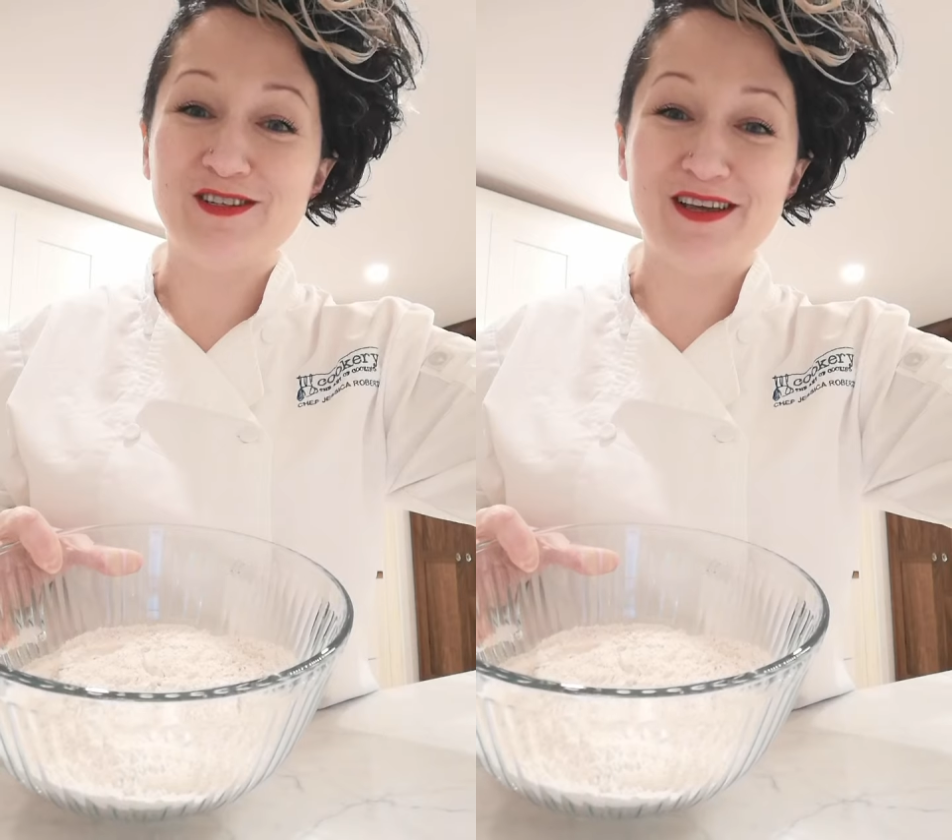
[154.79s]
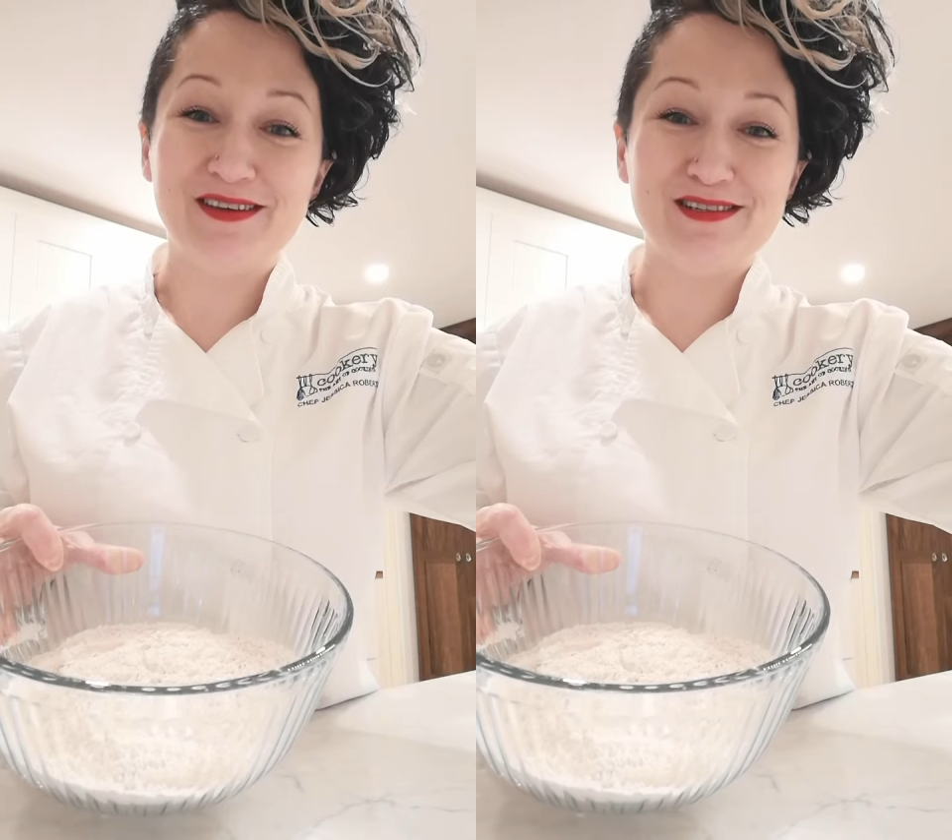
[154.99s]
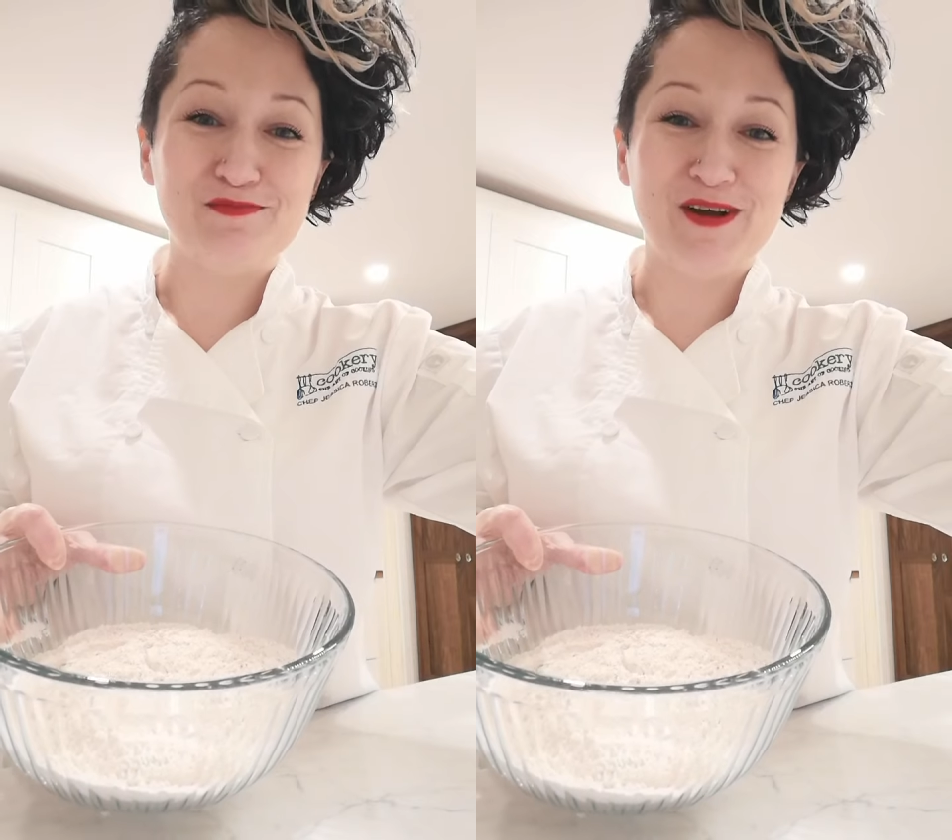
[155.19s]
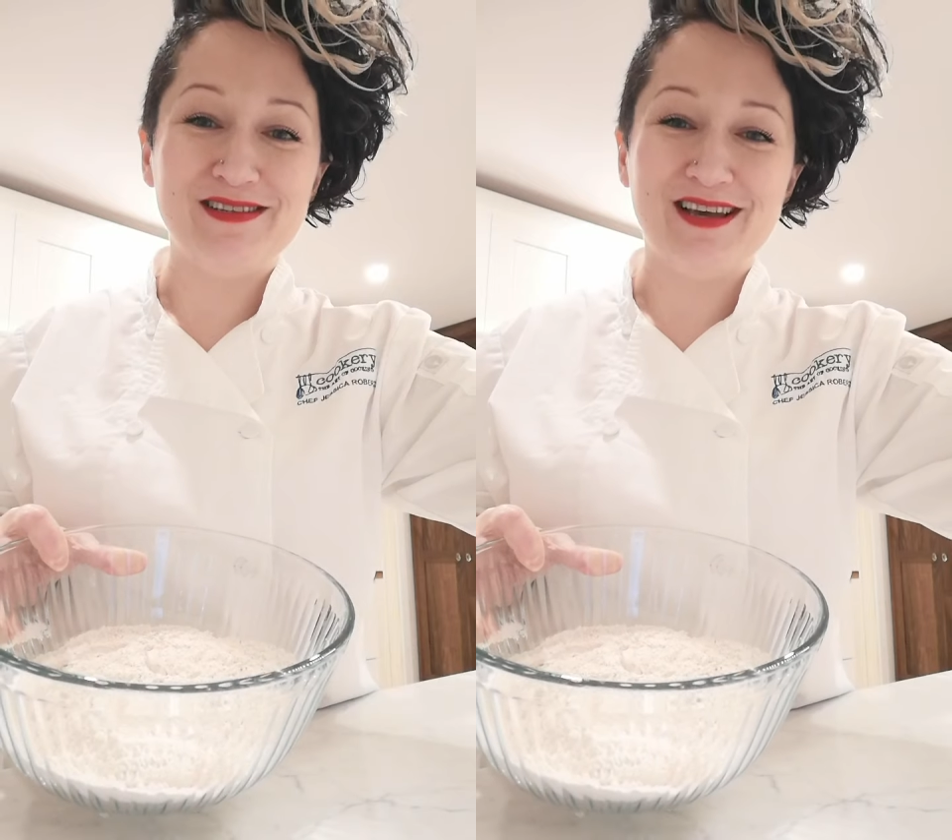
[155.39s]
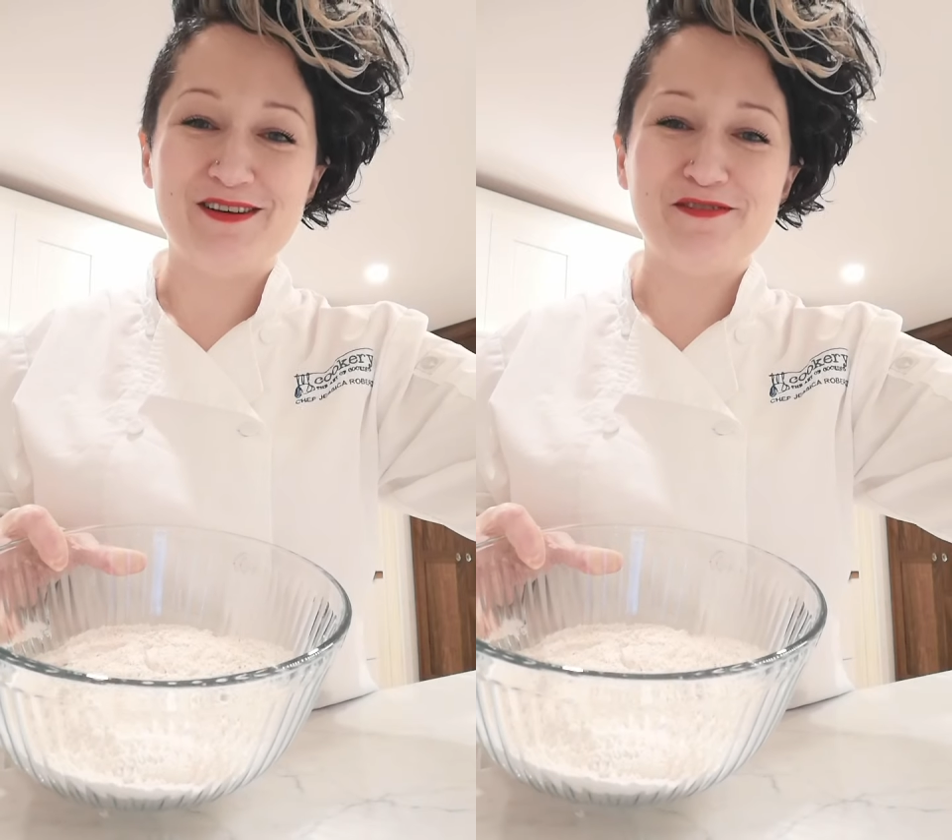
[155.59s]
nothing
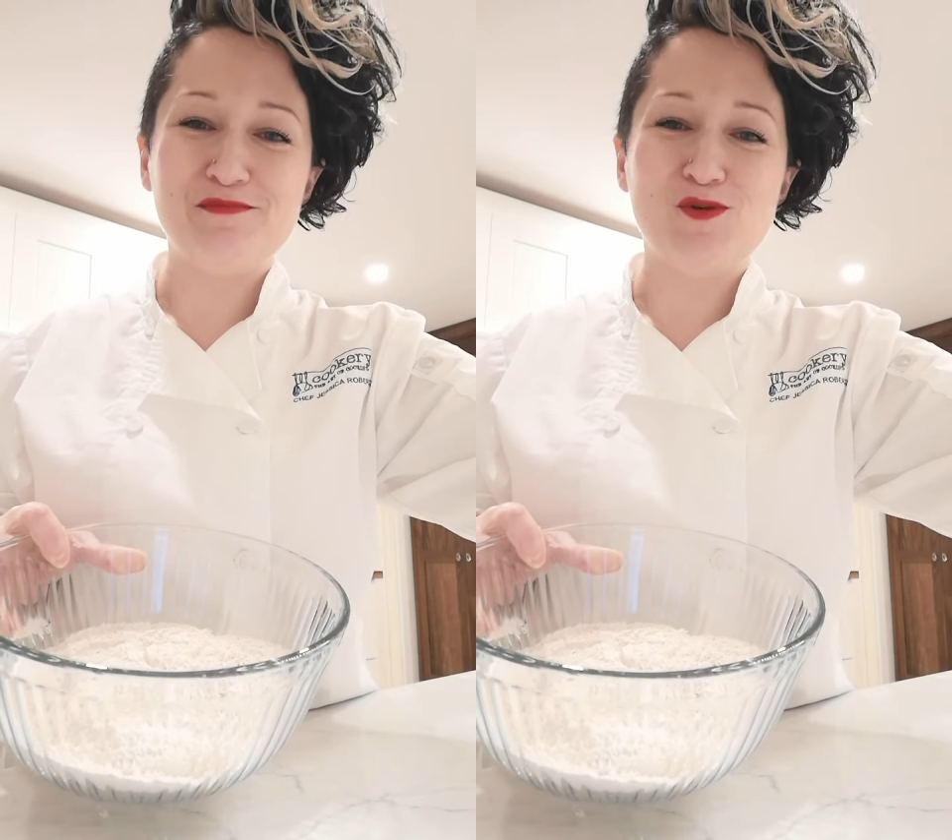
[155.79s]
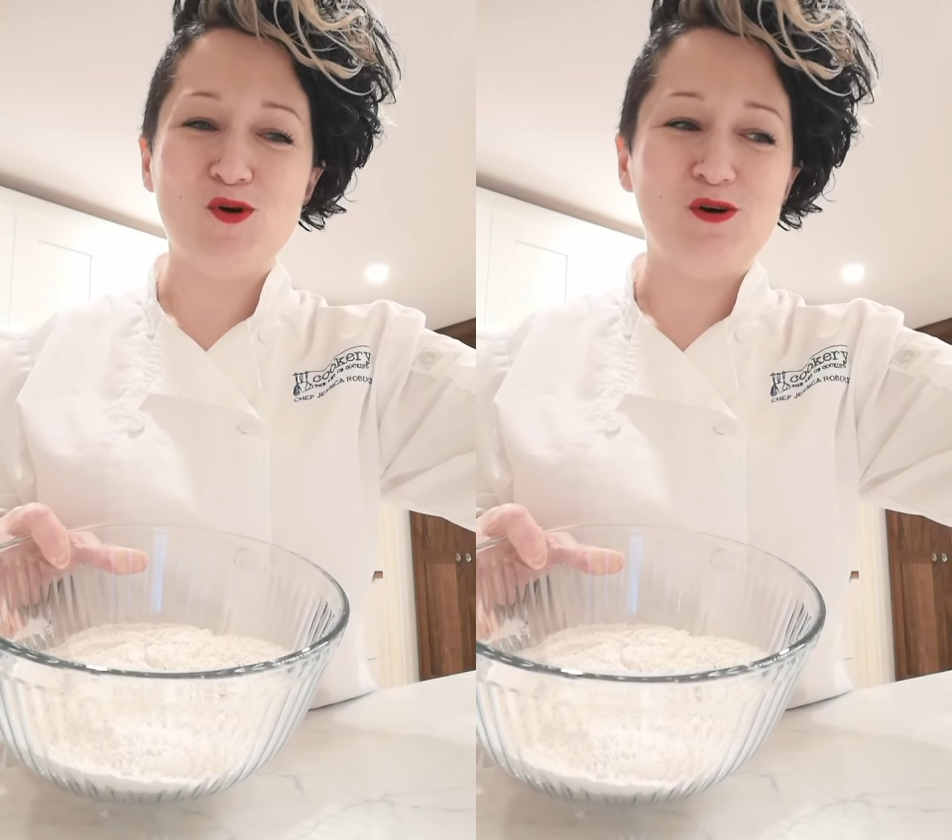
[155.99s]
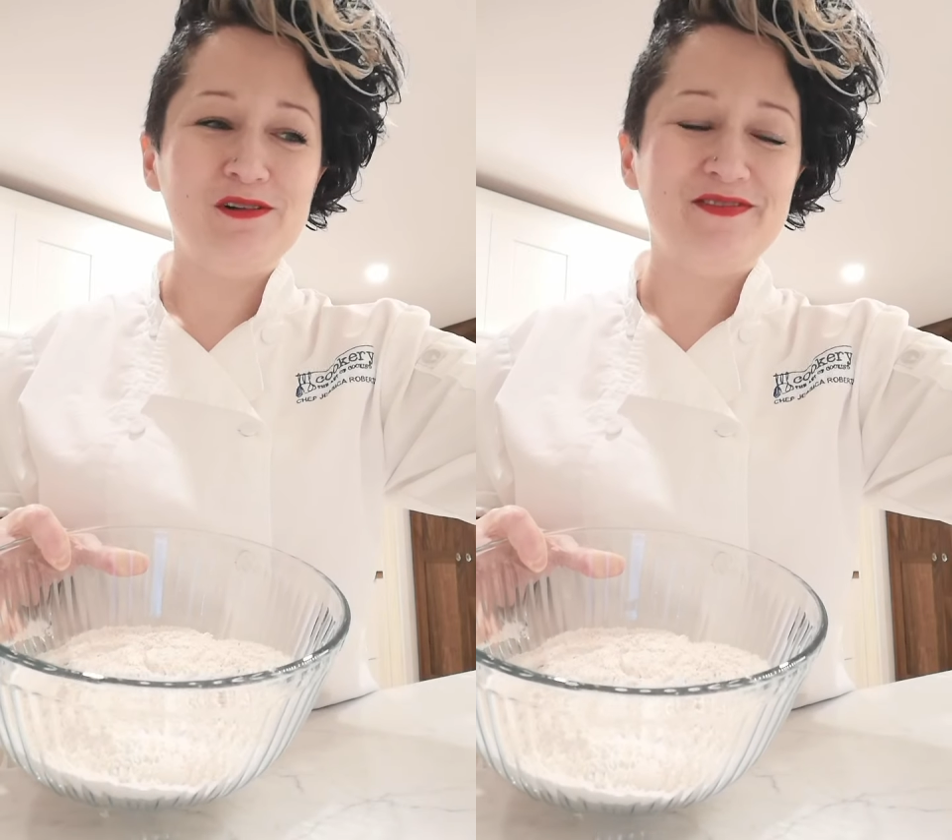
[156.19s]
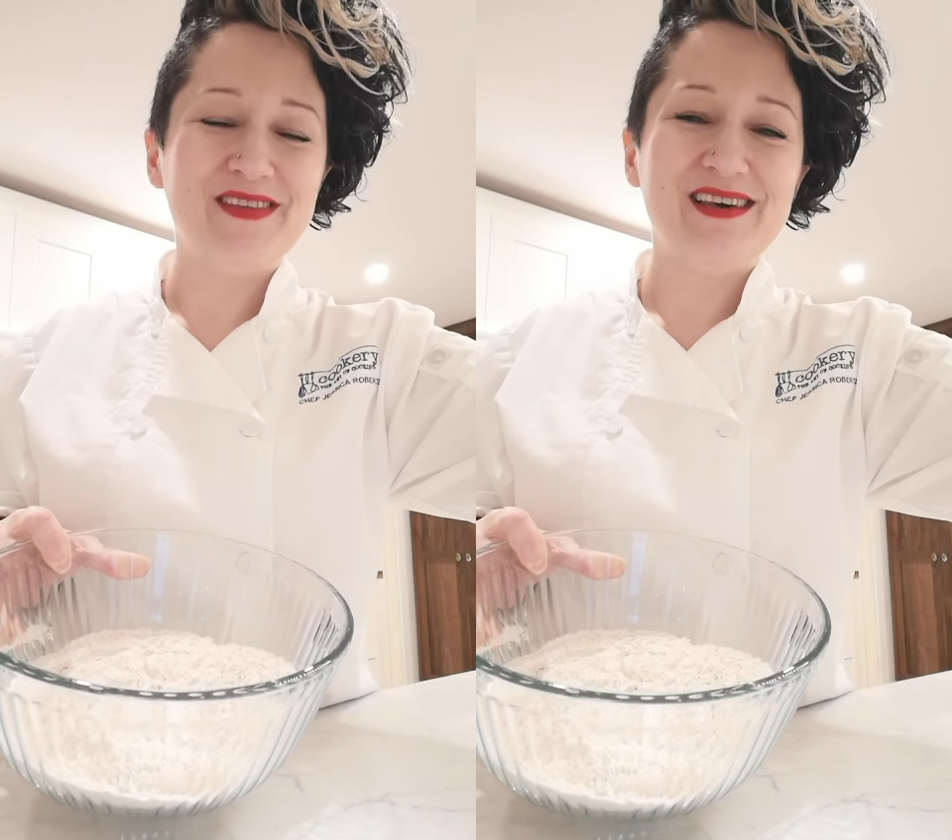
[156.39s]
sprays out of the bowl,